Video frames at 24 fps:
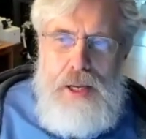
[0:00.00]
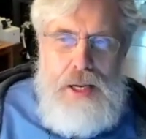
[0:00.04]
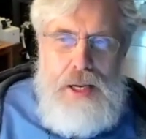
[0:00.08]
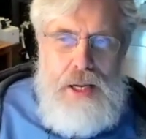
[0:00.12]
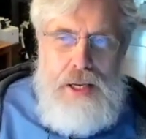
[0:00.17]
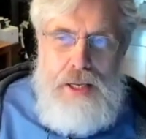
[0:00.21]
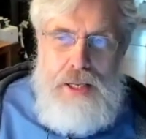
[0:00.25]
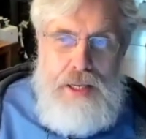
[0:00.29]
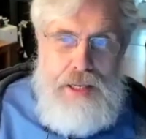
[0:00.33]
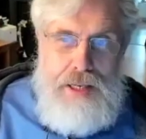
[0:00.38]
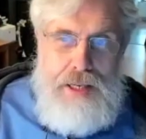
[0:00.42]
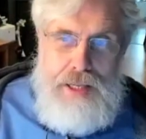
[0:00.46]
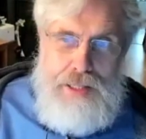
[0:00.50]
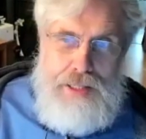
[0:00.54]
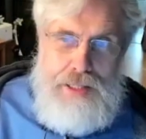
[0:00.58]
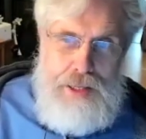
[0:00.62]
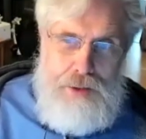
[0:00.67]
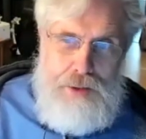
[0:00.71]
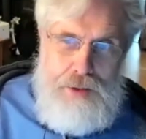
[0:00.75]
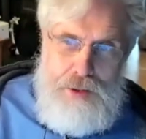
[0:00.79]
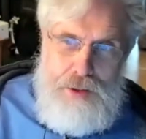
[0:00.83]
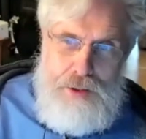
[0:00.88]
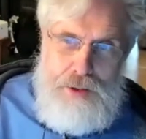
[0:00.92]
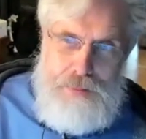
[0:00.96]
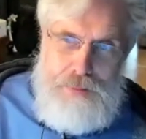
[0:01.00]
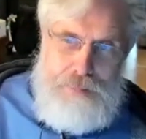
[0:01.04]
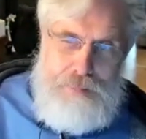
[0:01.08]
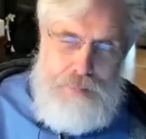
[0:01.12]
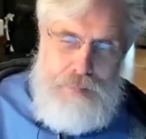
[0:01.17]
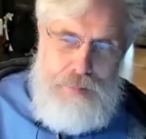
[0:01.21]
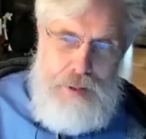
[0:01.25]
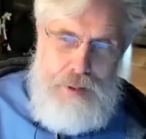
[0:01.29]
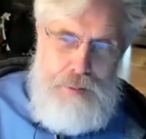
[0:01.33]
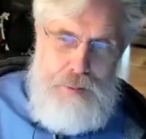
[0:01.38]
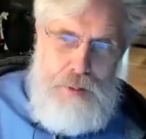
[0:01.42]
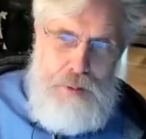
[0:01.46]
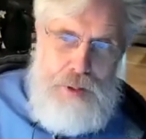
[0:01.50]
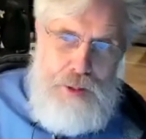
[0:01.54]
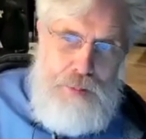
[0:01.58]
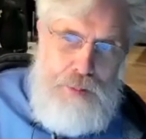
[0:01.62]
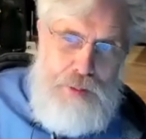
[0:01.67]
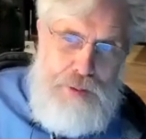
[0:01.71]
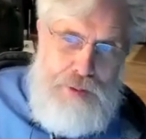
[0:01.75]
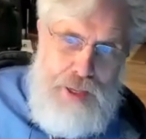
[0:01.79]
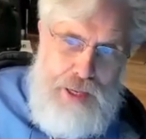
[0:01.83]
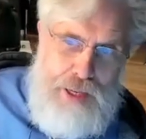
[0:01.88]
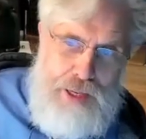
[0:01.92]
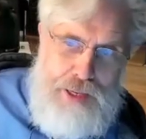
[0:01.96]
And it didn't take that long. It, it,
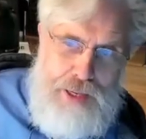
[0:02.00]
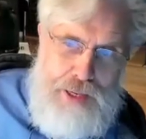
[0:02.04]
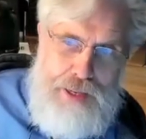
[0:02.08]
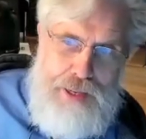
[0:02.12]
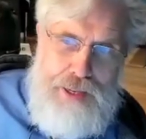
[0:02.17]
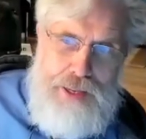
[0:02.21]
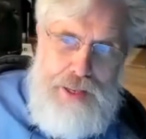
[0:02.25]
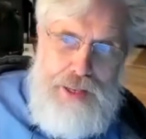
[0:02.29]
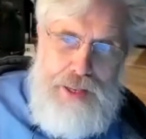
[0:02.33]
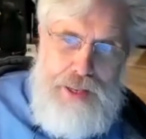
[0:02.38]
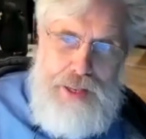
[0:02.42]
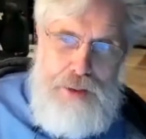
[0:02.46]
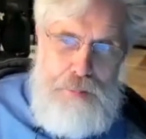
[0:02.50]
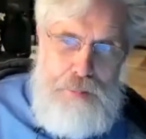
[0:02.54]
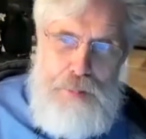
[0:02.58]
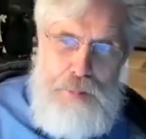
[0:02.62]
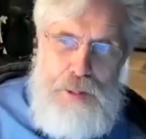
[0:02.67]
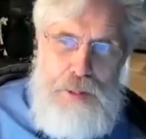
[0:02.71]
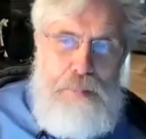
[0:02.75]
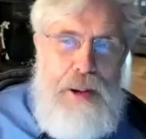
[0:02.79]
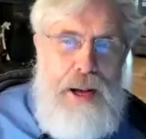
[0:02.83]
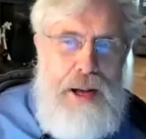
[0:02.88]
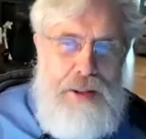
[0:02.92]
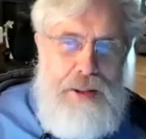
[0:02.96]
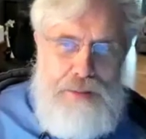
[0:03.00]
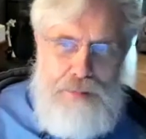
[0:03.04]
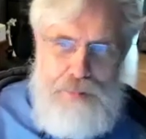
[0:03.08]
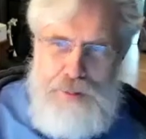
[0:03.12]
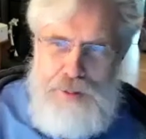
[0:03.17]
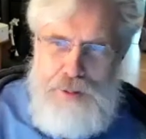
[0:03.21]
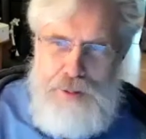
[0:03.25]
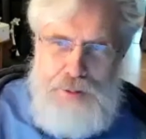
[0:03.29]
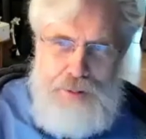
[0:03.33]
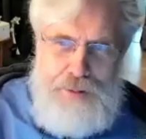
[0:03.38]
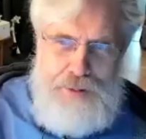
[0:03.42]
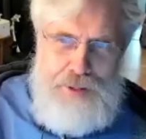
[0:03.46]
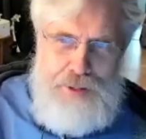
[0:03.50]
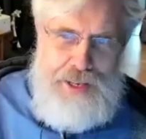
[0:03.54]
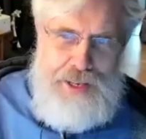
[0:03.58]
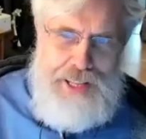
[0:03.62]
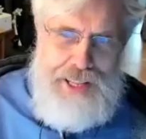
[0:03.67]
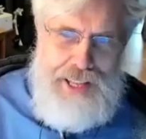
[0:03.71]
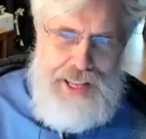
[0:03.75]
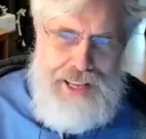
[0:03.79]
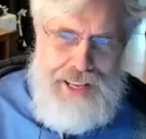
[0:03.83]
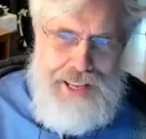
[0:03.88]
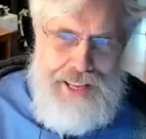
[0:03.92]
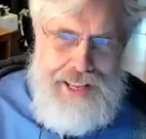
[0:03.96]
would take, it would be impossible to do
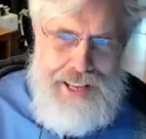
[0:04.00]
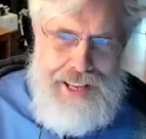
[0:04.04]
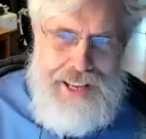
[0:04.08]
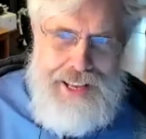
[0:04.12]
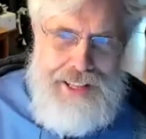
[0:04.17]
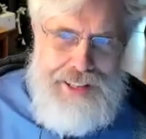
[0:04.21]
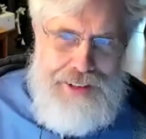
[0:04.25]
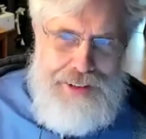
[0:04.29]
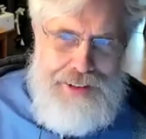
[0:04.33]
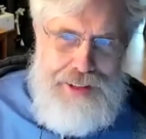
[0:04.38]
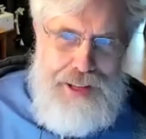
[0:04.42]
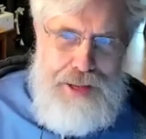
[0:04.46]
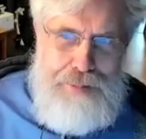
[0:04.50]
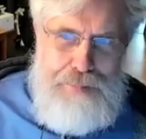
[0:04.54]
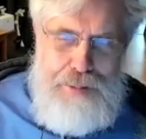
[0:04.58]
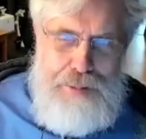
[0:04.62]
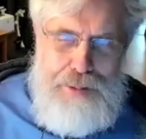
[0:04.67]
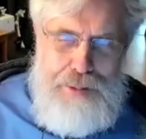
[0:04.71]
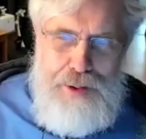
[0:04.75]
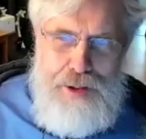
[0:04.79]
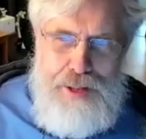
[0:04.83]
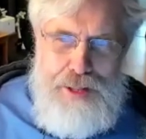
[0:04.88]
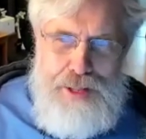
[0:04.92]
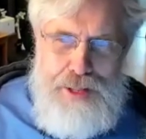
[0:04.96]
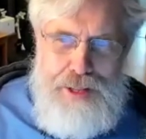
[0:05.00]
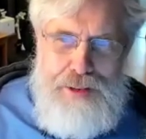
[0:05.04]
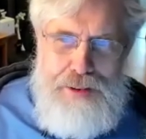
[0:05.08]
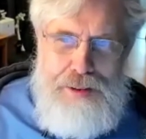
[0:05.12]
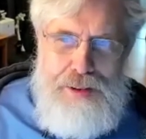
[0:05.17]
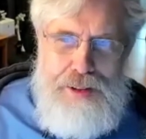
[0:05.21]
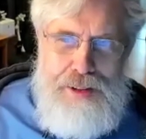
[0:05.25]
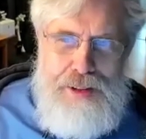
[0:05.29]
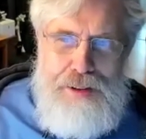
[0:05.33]
today to type it all in.